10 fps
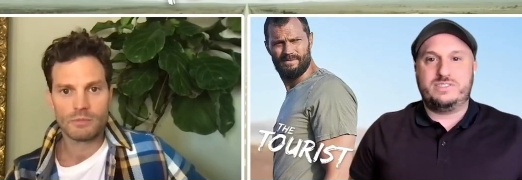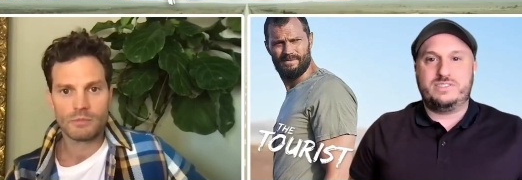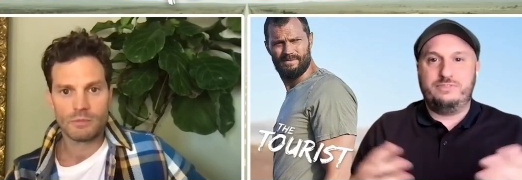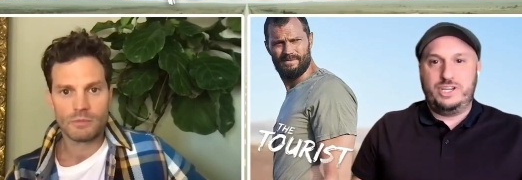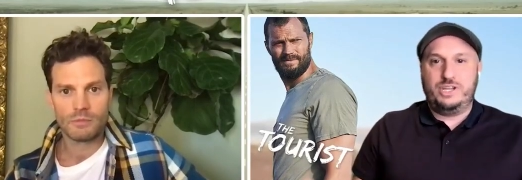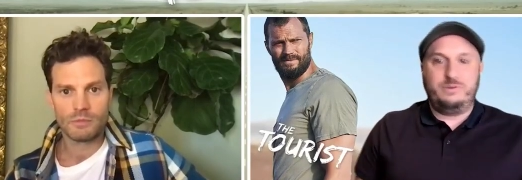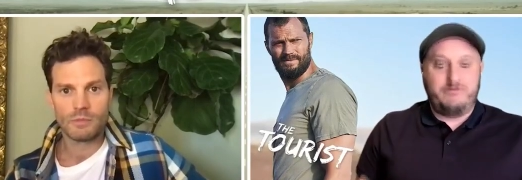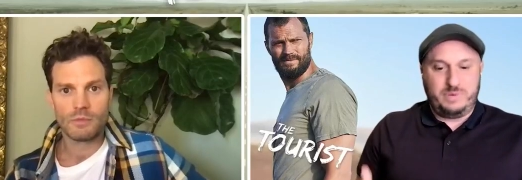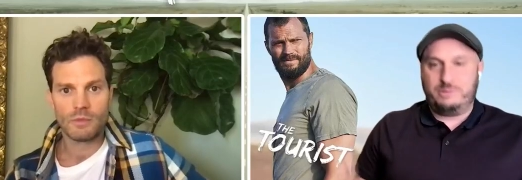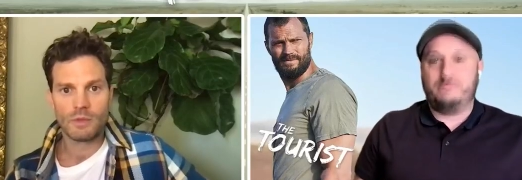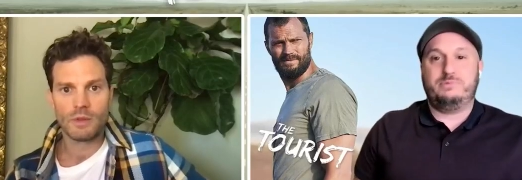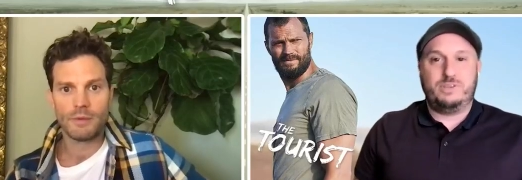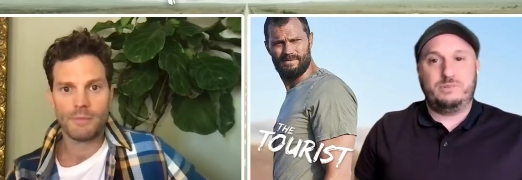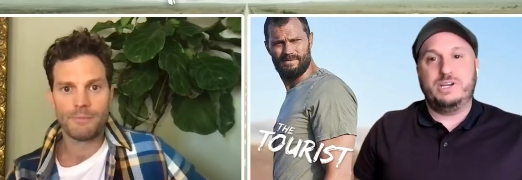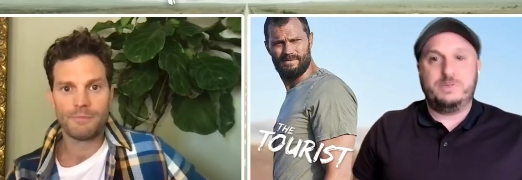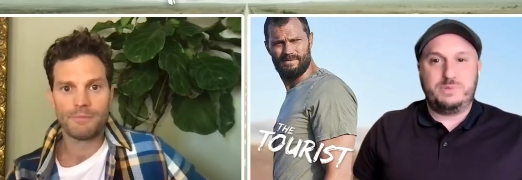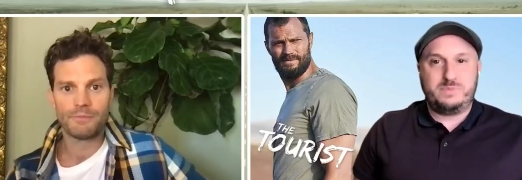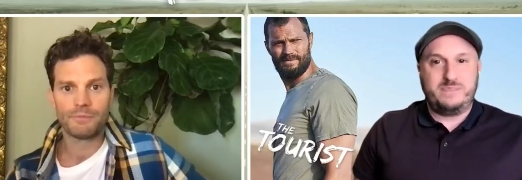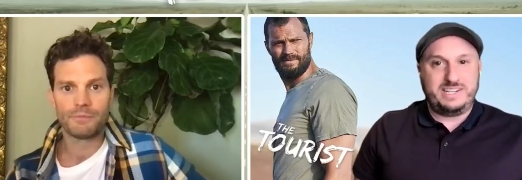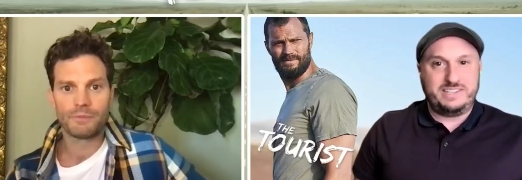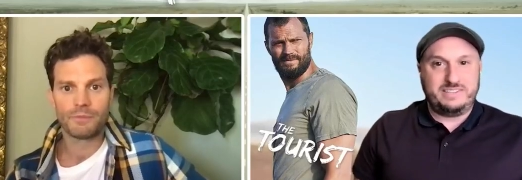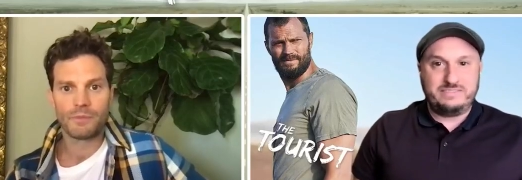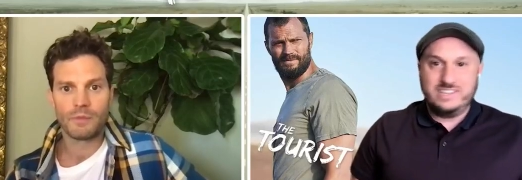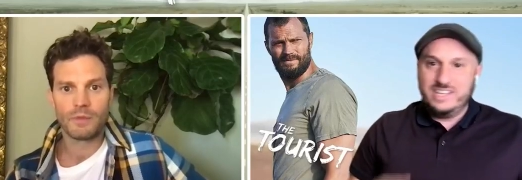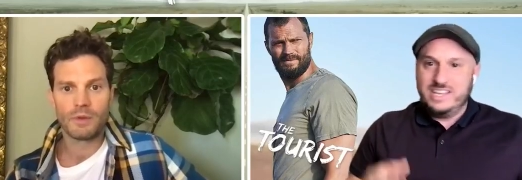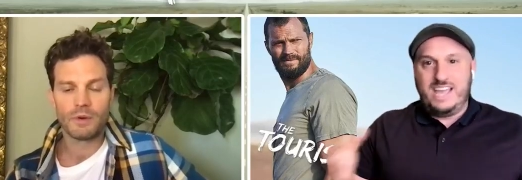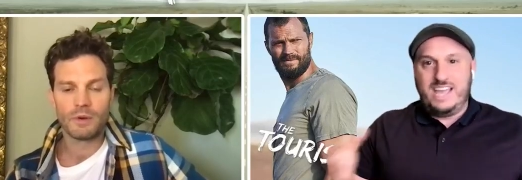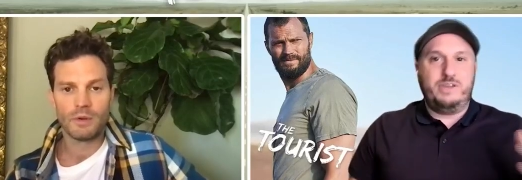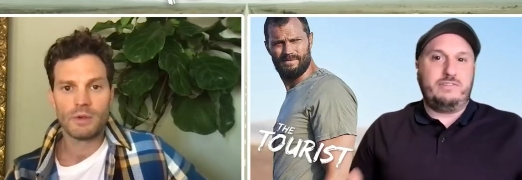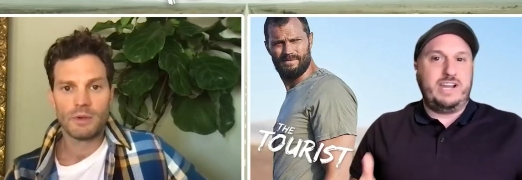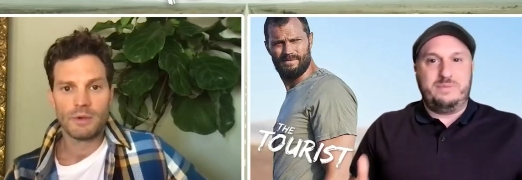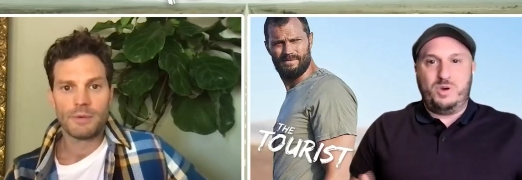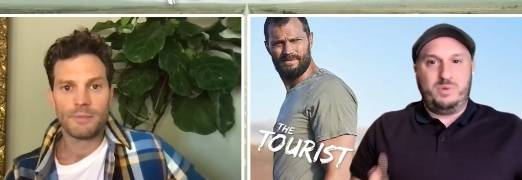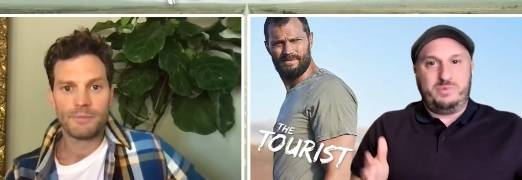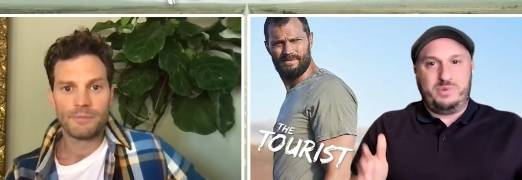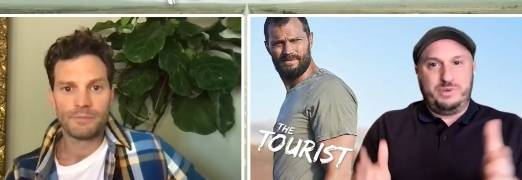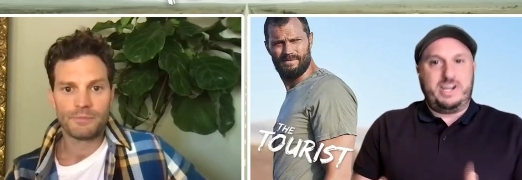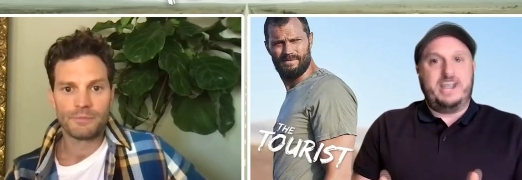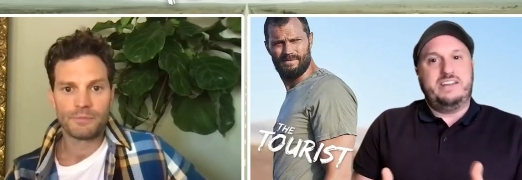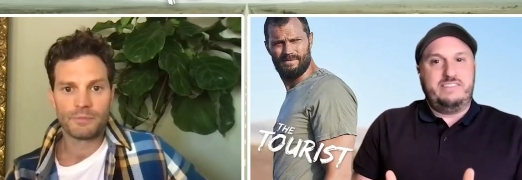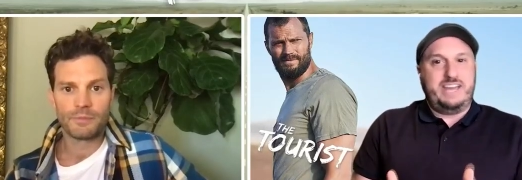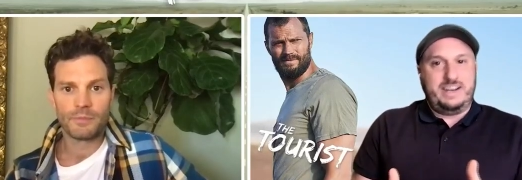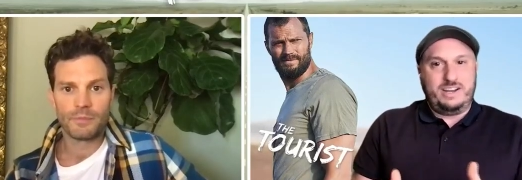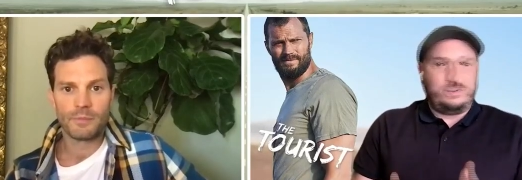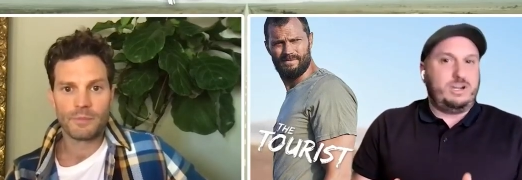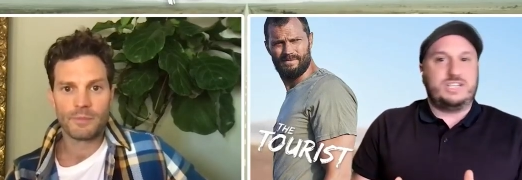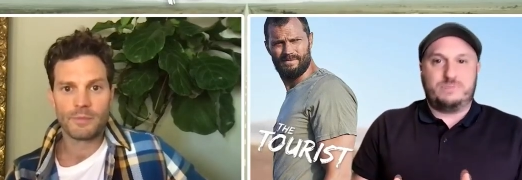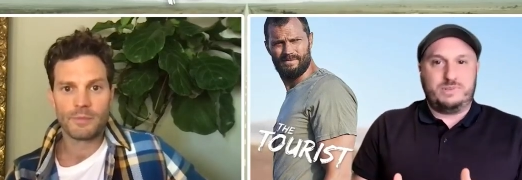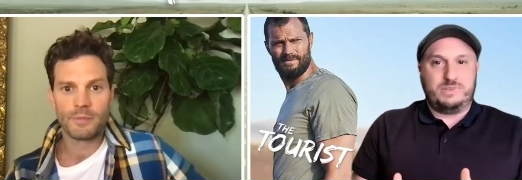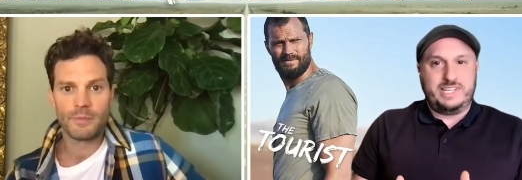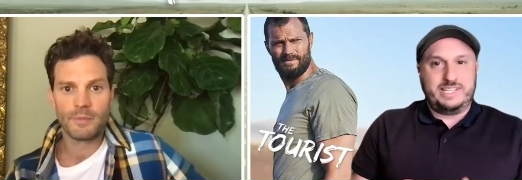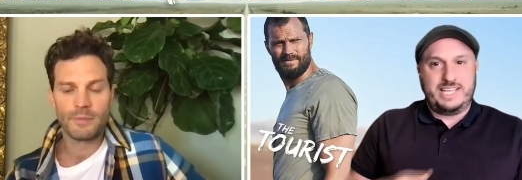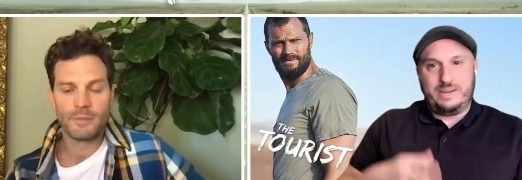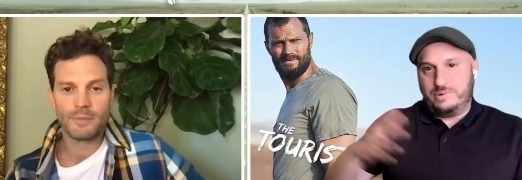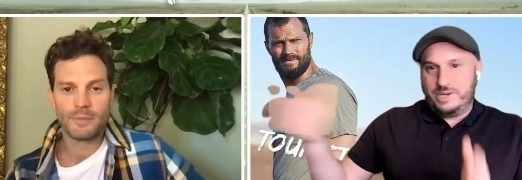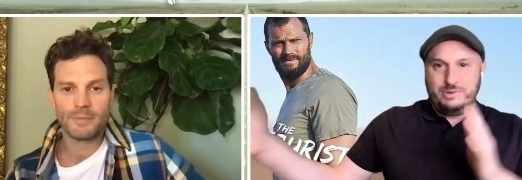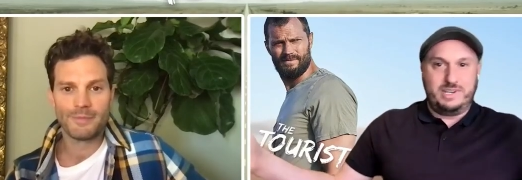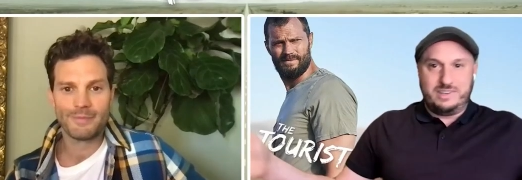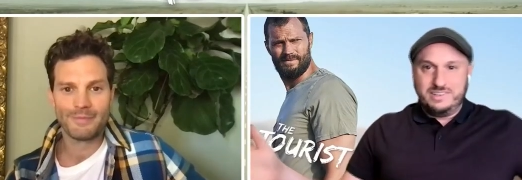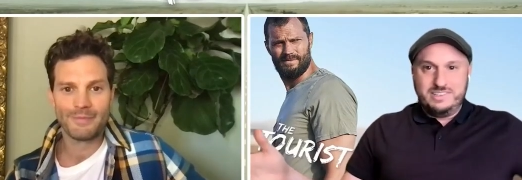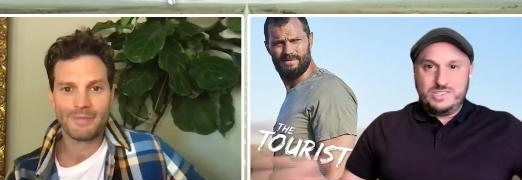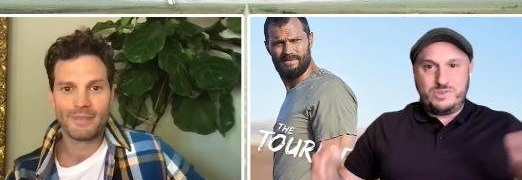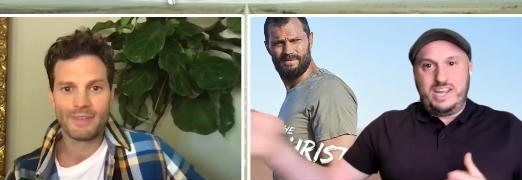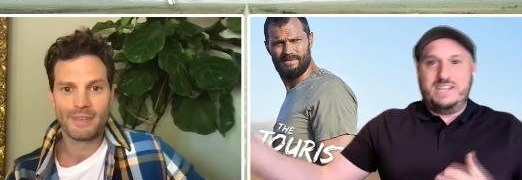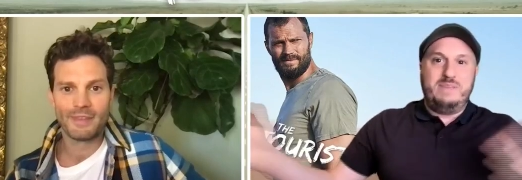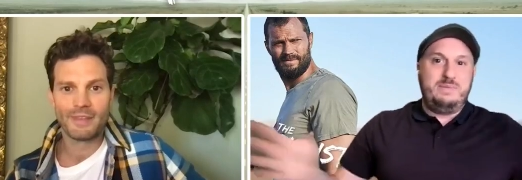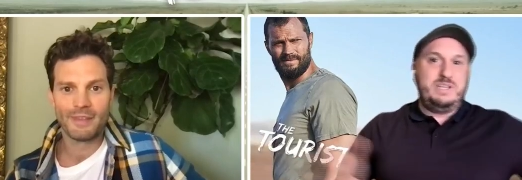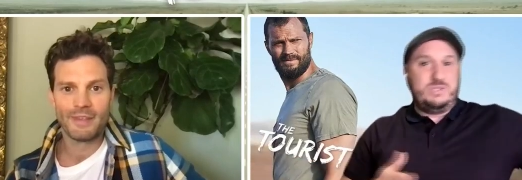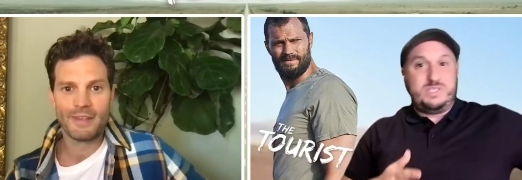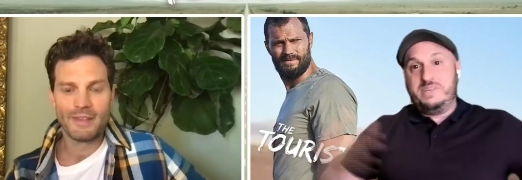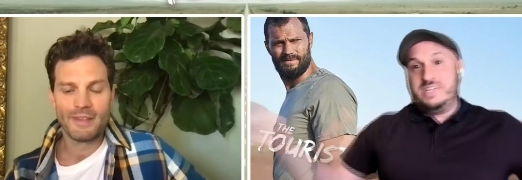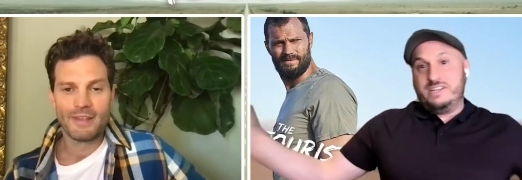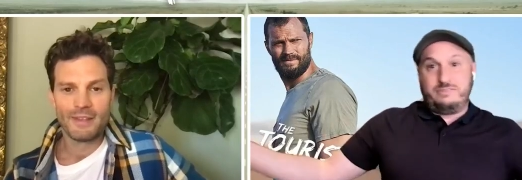Speaker 1: Just for you, from a career perspective, have you ever had a moment where you were kind of at a crossroads like that, where you were trying to maybe do something